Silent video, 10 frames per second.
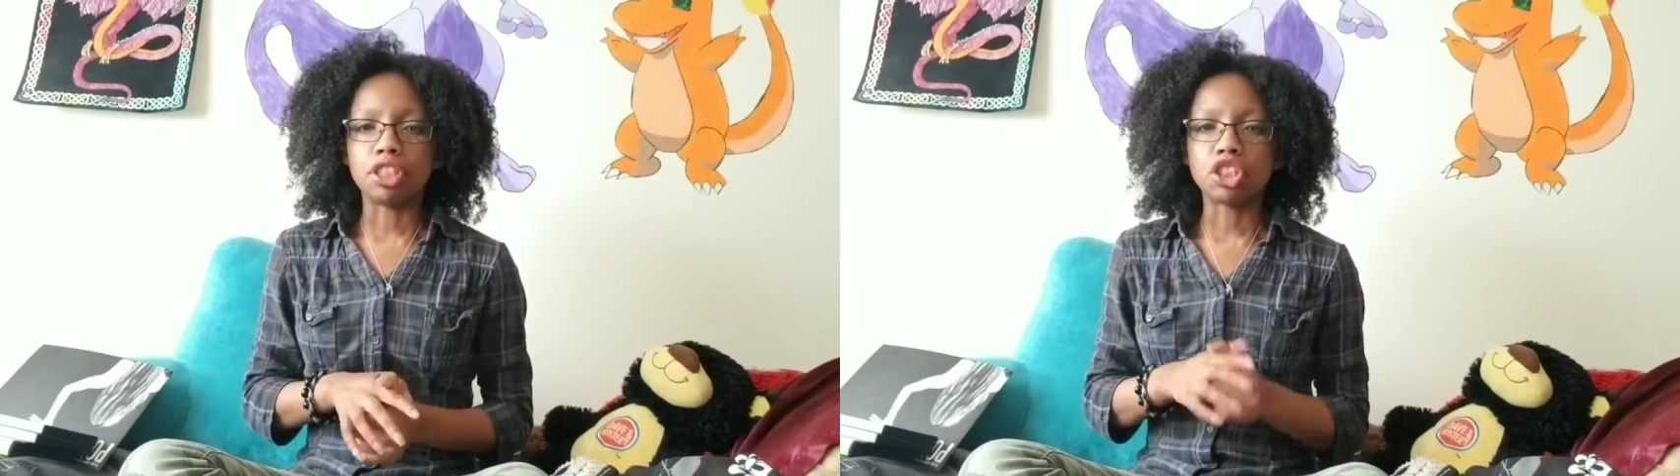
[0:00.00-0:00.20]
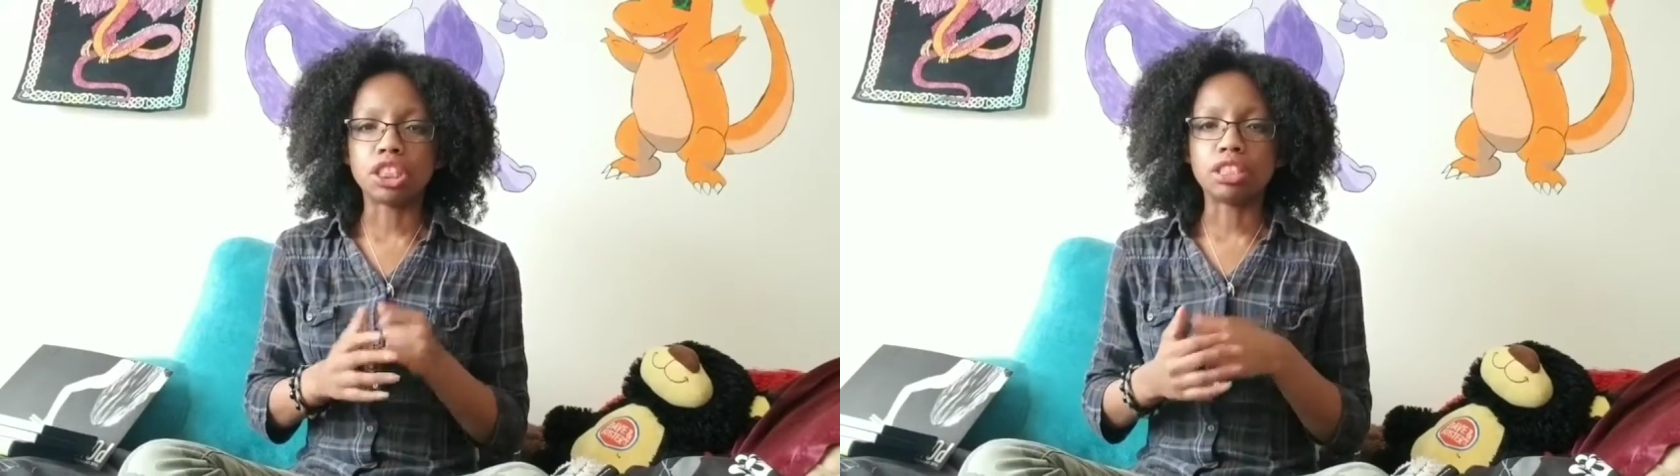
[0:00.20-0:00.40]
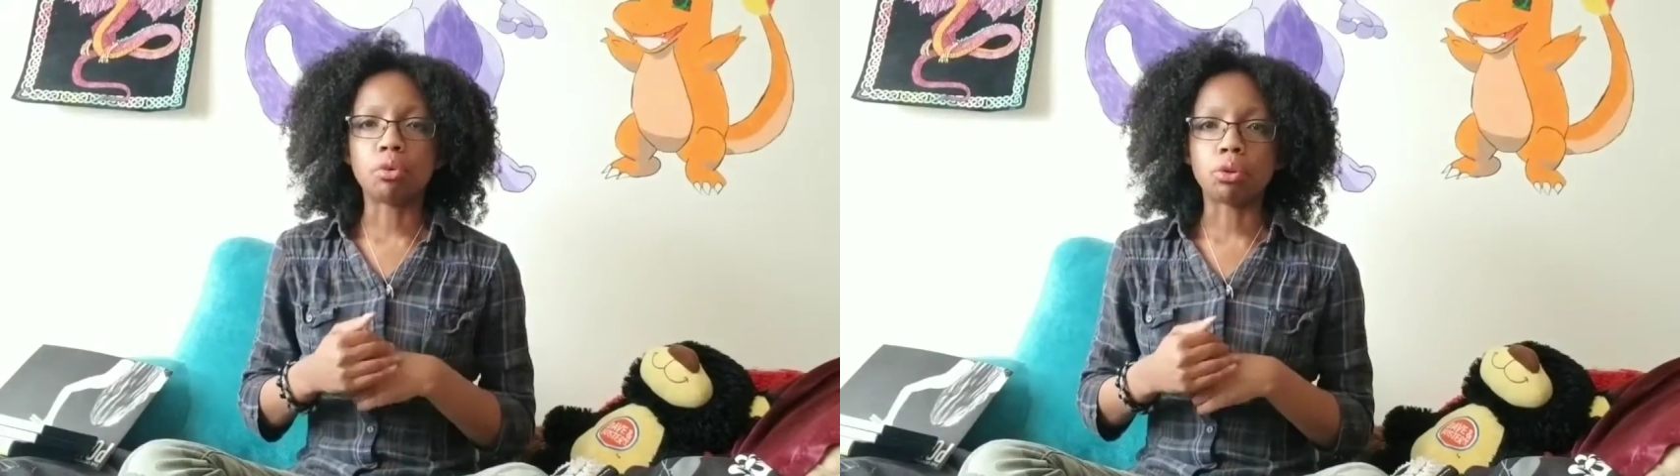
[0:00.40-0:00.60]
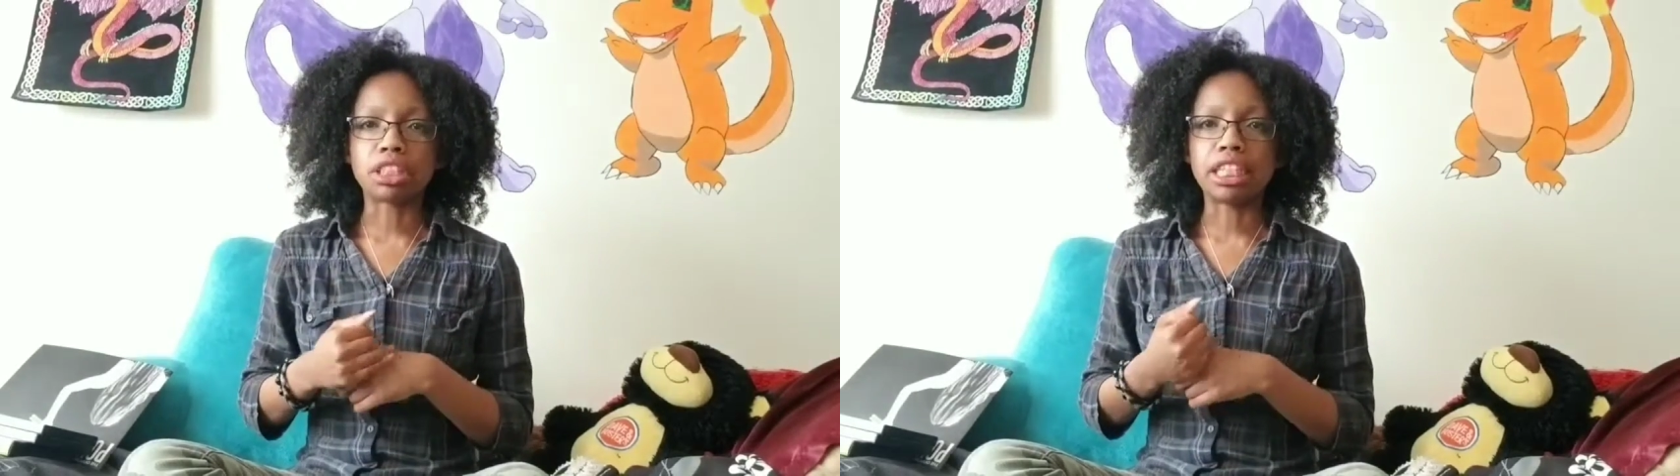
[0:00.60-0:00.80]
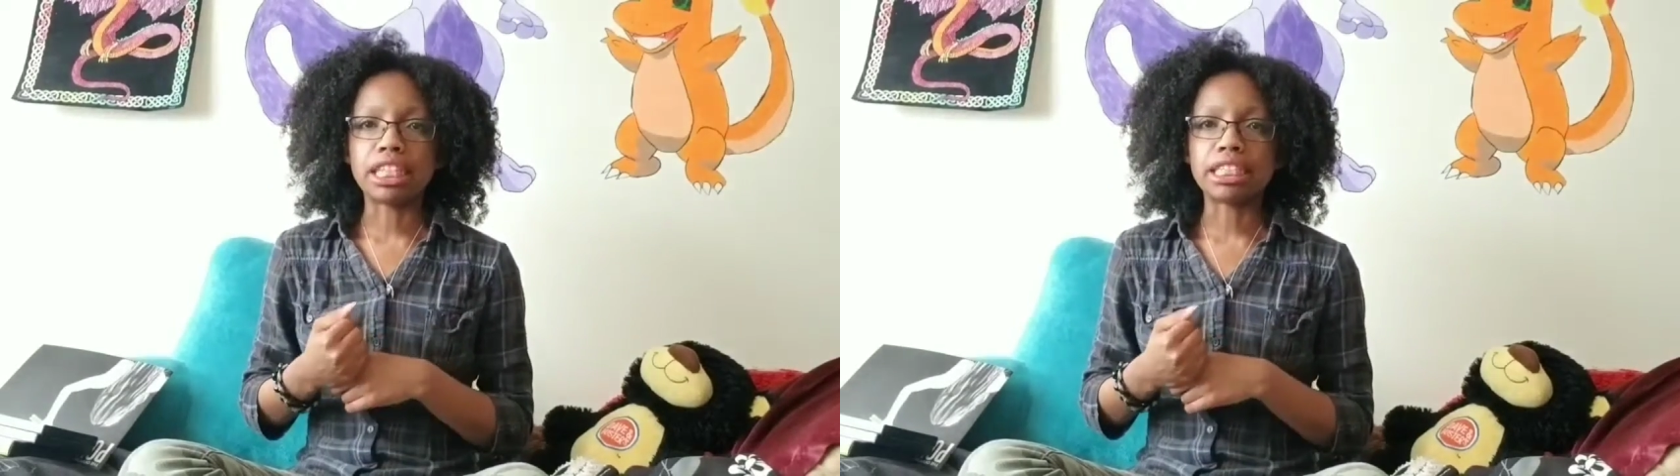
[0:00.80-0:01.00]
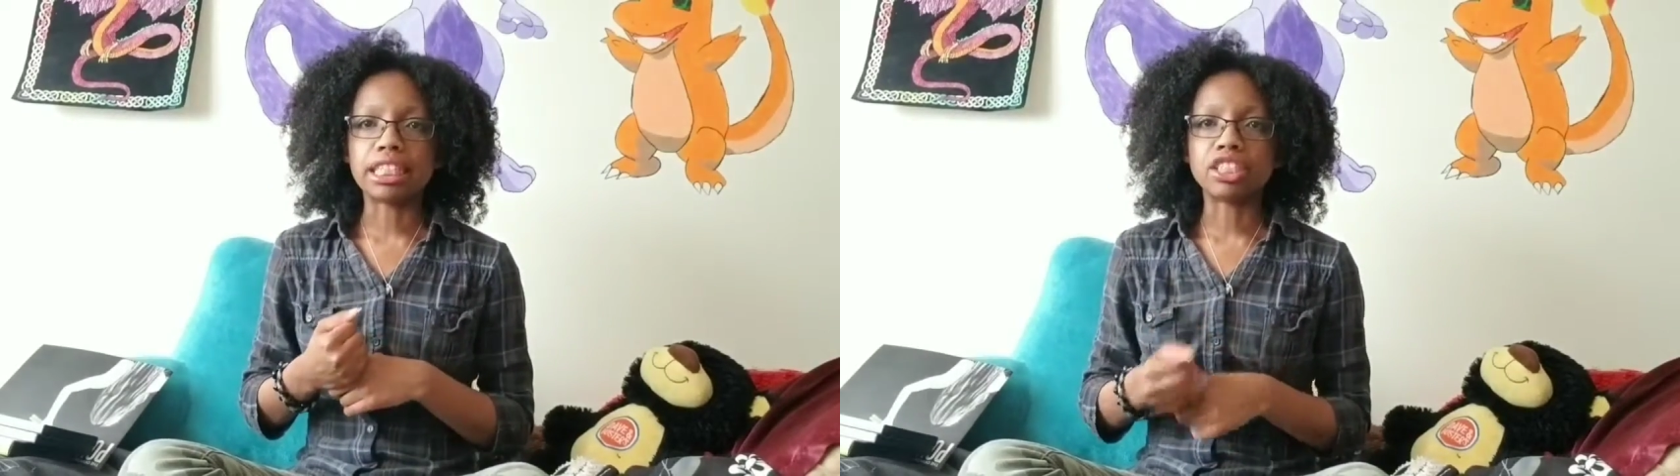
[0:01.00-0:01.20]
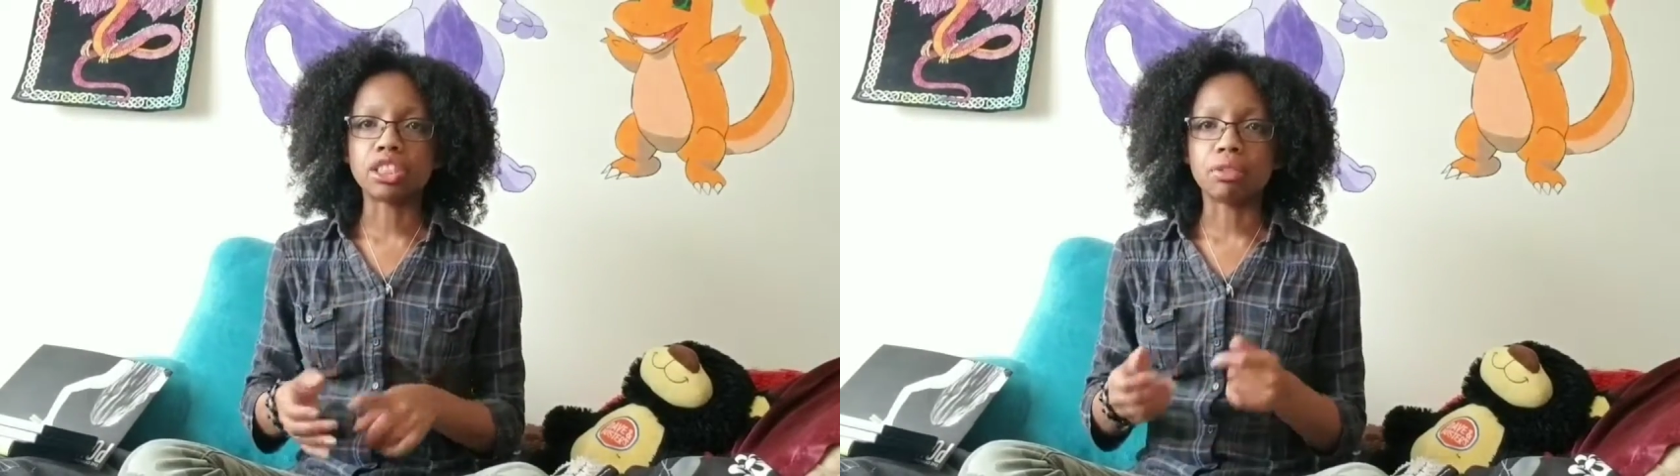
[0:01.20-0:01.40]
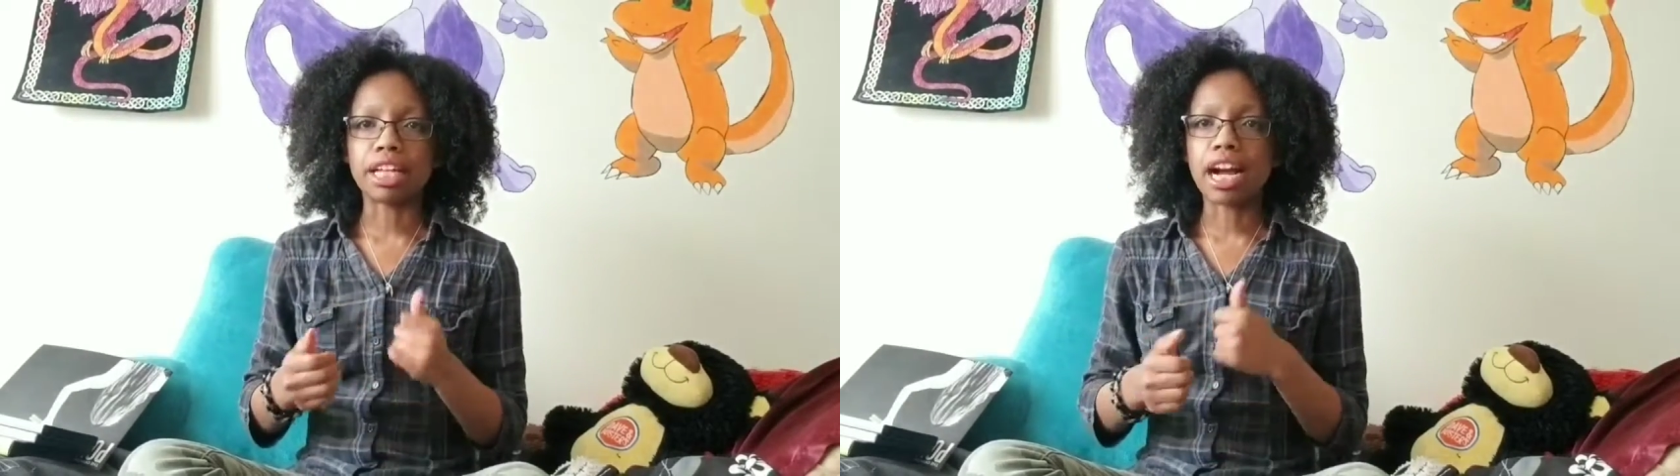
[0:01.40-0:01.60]
she coordinated it
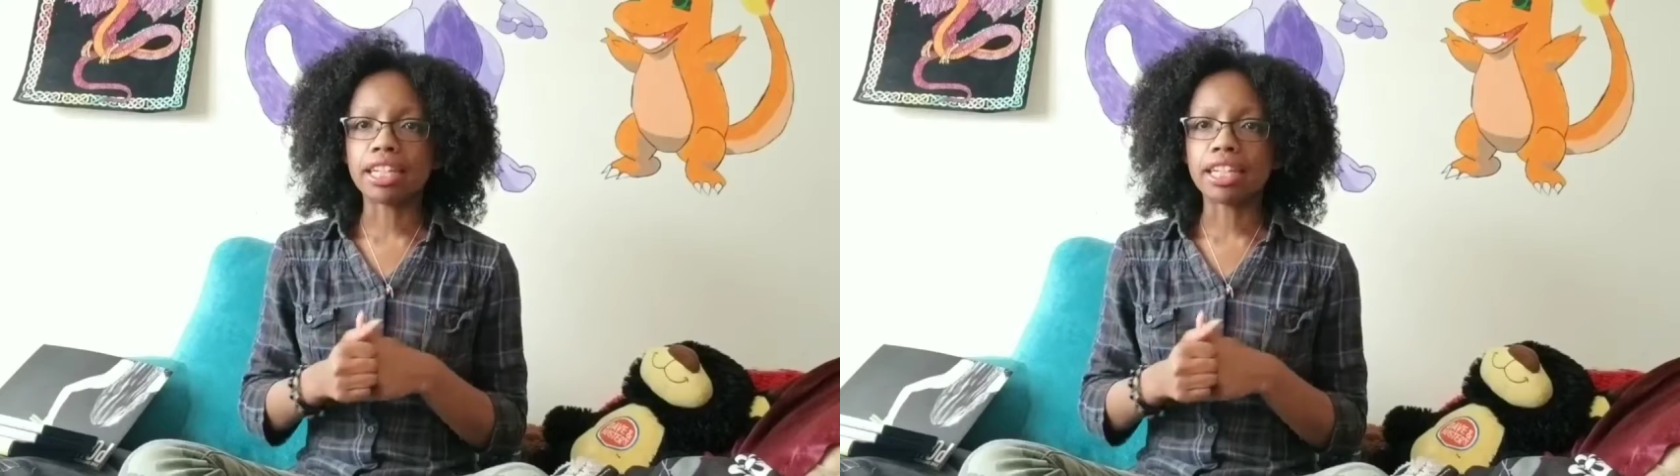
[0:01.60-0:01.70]
so that